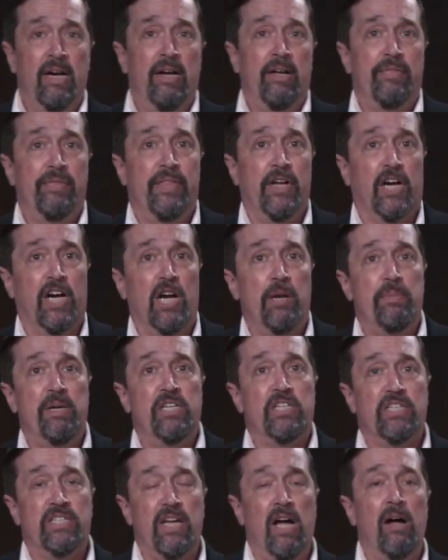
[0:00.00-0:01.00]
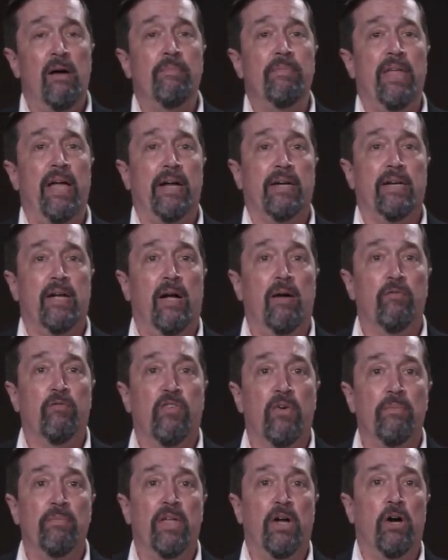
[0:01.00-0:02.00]
there are going to be some that come
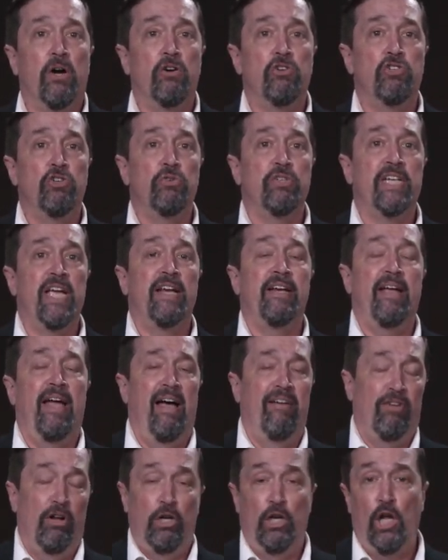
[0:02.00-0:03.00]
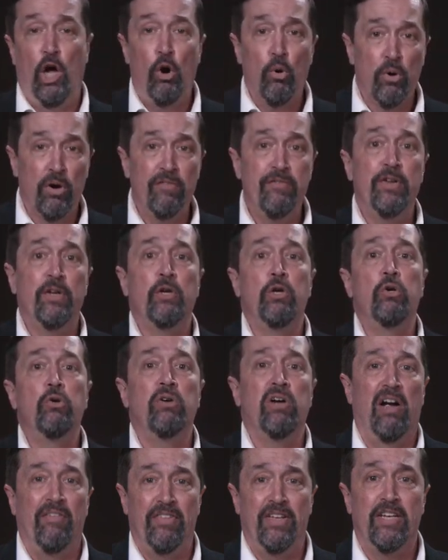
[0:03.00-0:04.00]
from those who tend to have a lower view
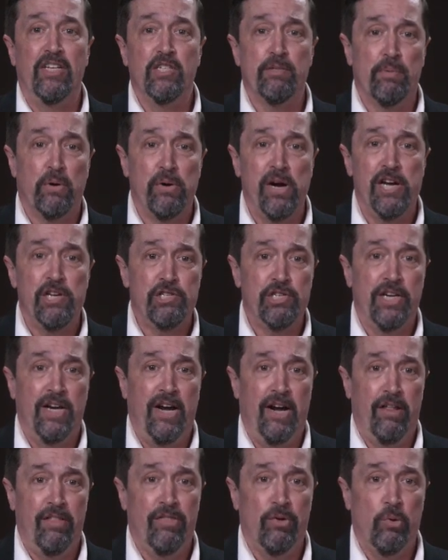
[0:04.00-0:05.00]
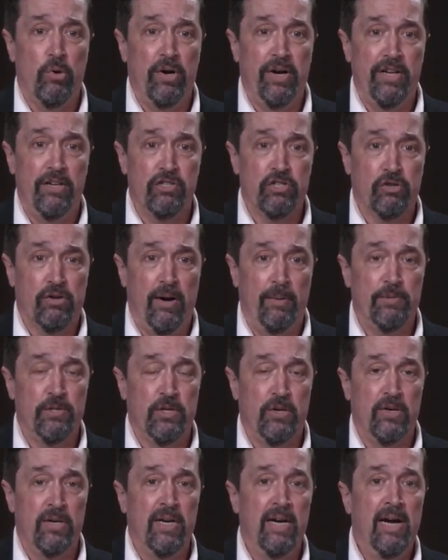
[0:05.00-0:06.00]
of the inspiration and authority of
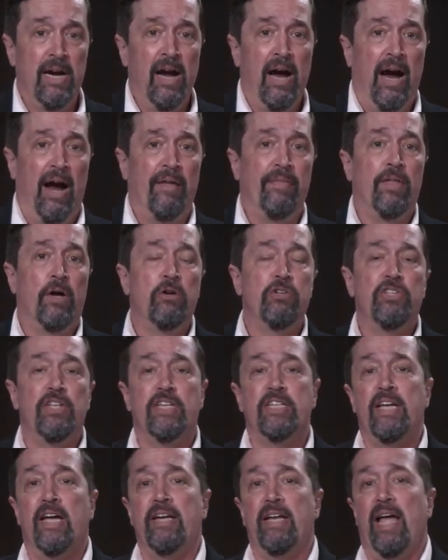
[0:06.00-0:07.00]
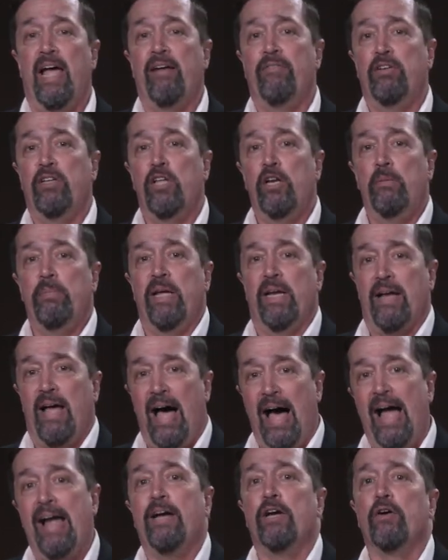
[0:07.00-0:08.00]
Scripture, and those that tend to have a little bit
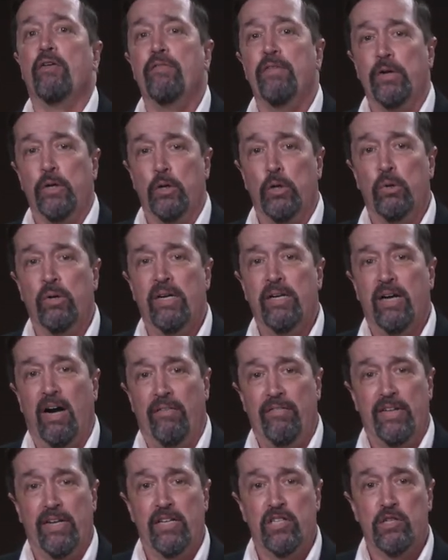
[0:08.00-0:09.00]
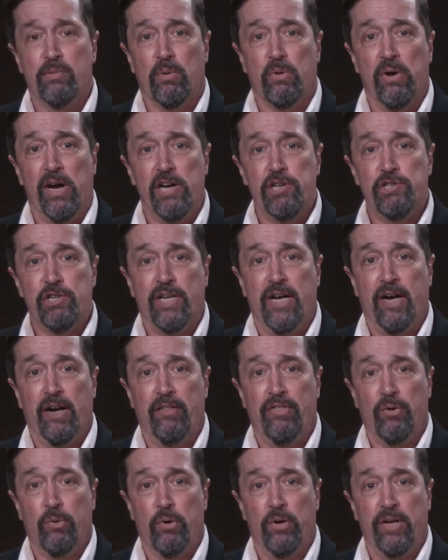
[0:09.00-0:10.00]
higher view of the inspiration and
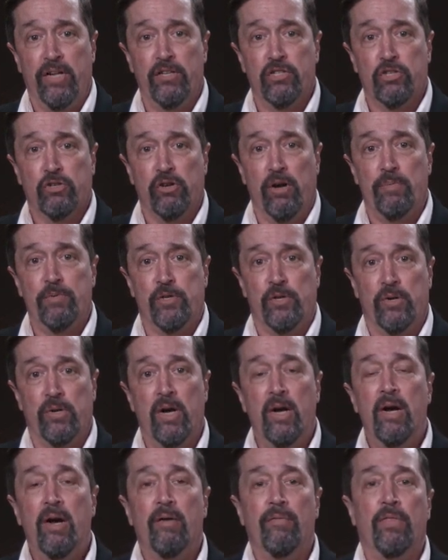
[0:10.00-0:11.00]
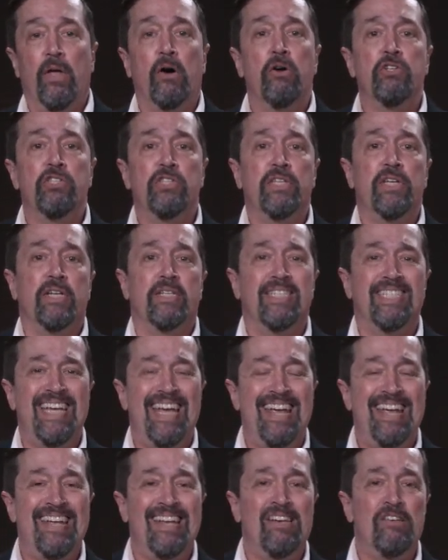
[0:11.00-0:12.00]
authority of Scripture. Those that
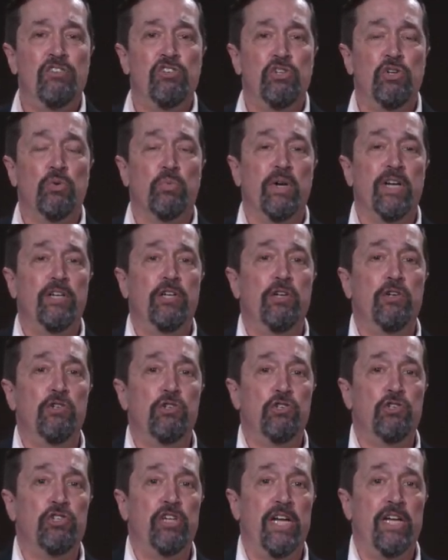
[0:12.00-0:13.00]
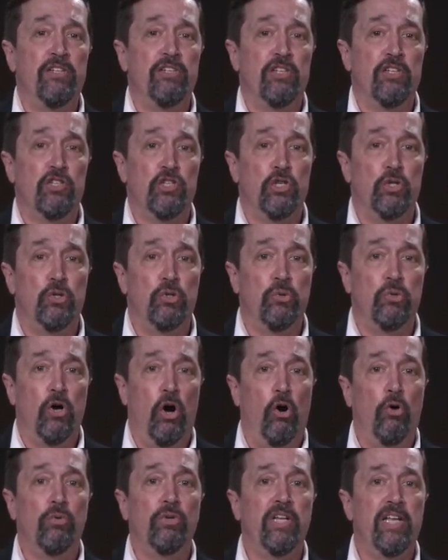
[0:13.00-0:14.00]
tend to reduce Jesus to
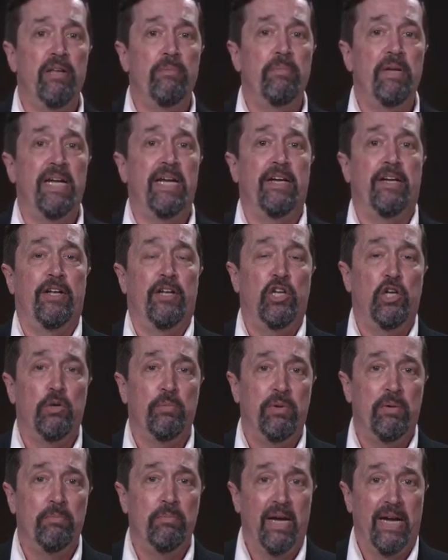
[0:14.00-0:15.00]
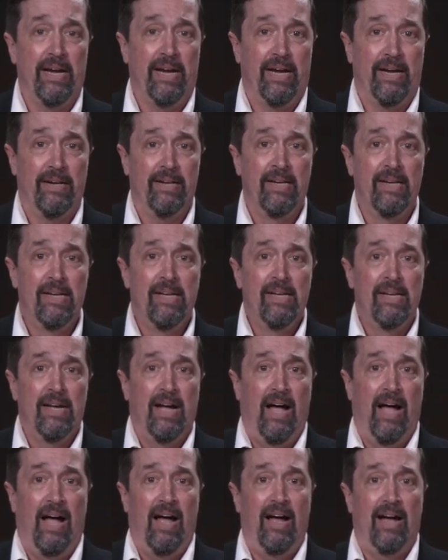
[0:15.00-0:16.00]
only being a human being,
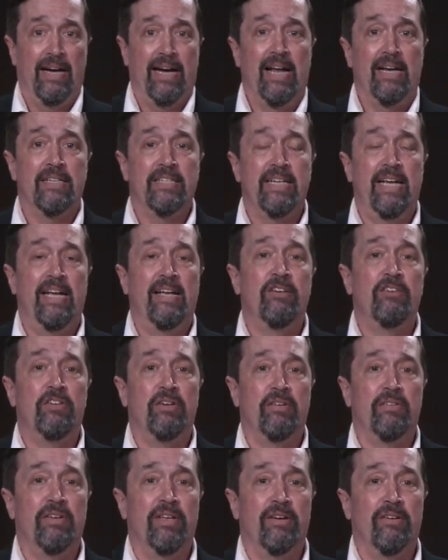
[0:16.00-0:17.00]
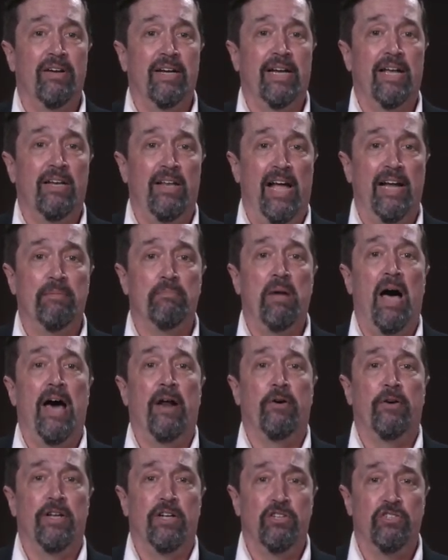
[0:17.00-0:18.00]
uh, again, tend to, you know, again, like
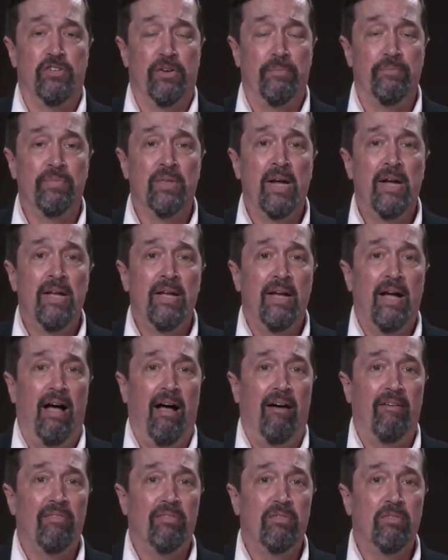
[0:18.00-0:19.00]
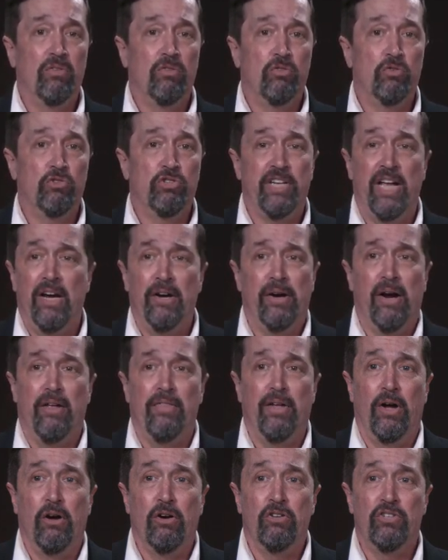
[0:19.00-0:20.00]
modernism, uh, generally are
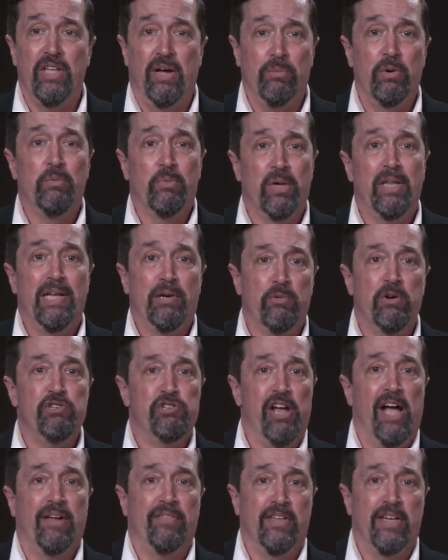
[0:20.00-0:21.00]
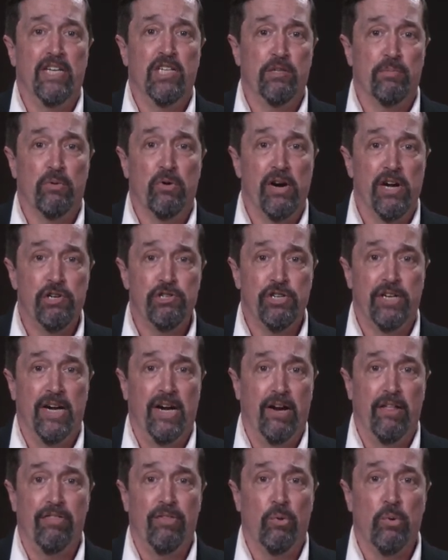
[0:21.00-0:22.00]
those that would really reject the inspiration
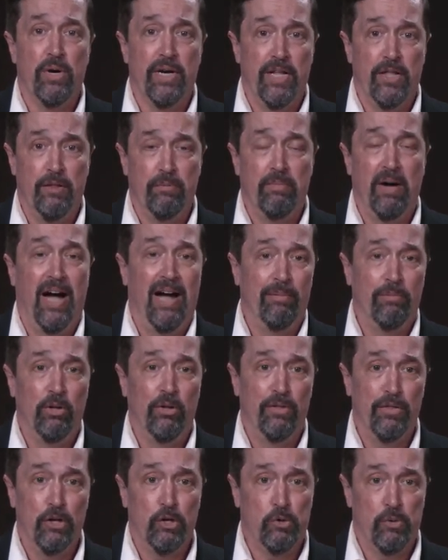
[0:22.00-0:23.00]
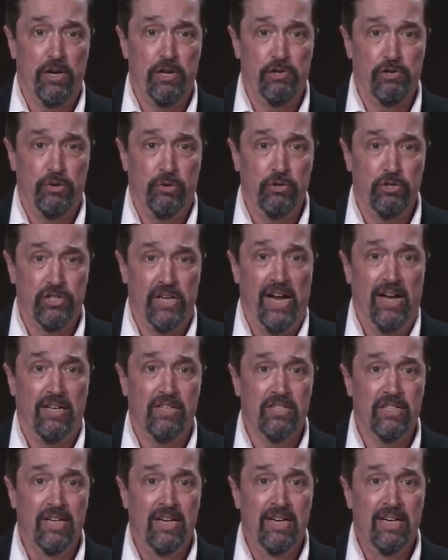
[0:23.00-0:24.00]
and authority of the Bible in the traditional
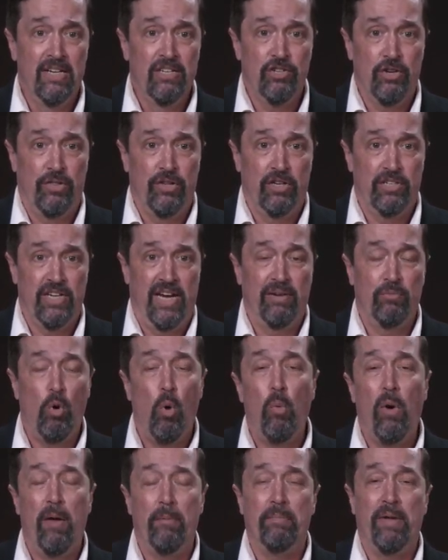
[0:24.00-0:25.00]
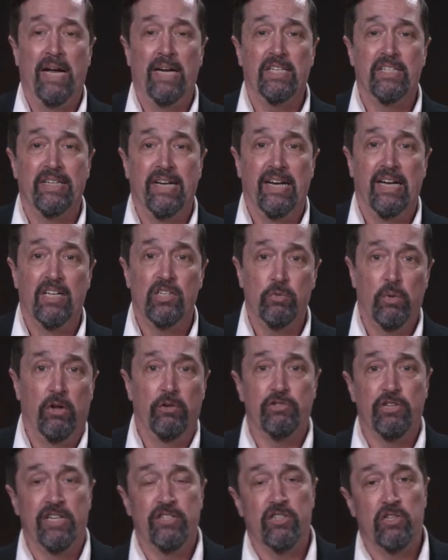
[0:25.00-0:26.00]
sense. So they're saying, well, what makes sense? Well,
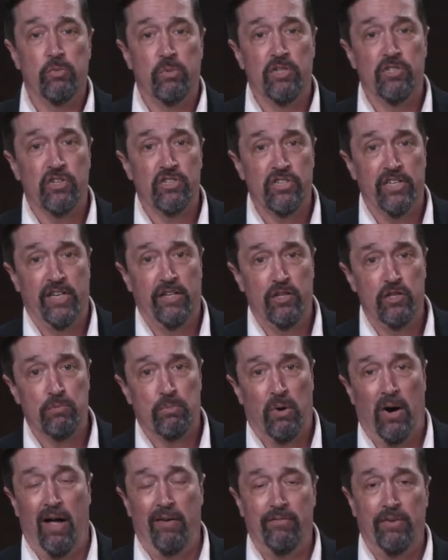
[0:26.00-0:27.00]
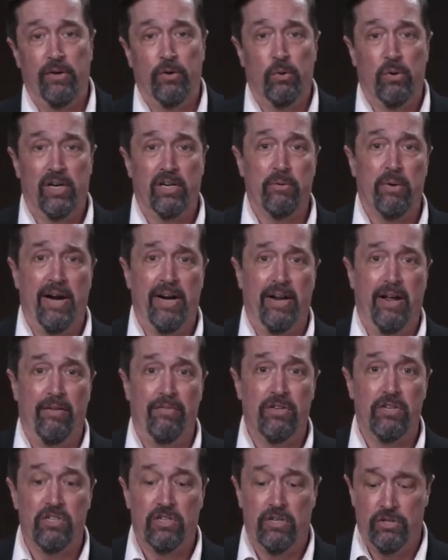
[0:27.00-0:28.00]
Jesus was a sinless prophet or a great
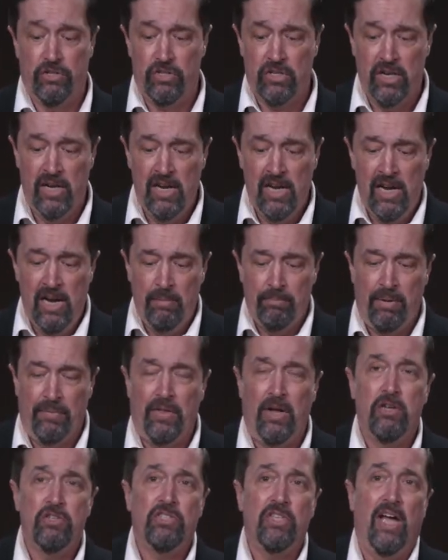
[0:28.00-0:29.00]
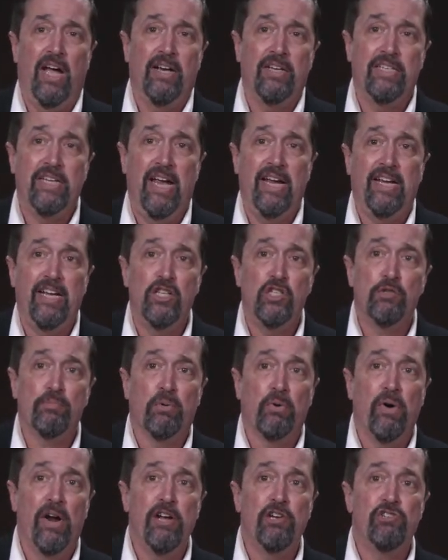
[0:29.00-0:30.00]
ethicist. But those that take
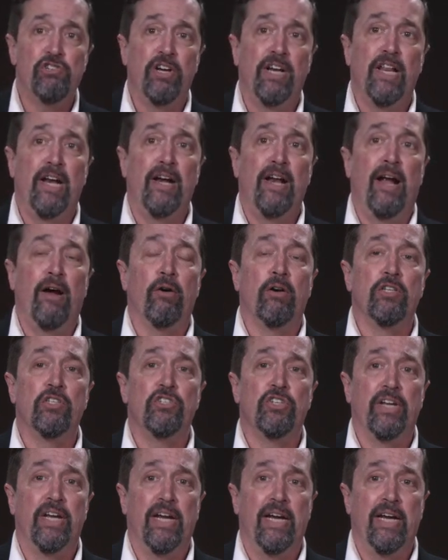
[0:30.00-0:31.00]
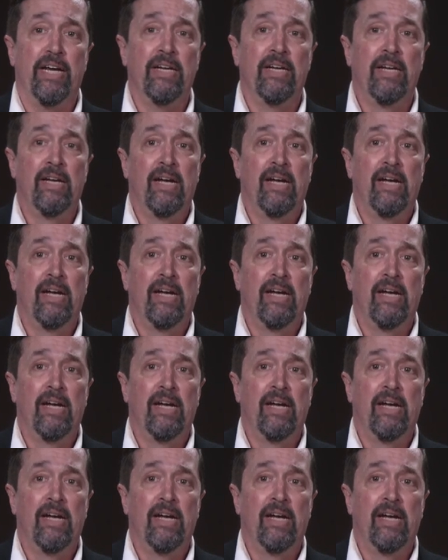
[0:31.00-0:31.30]
inspiration and inerrancy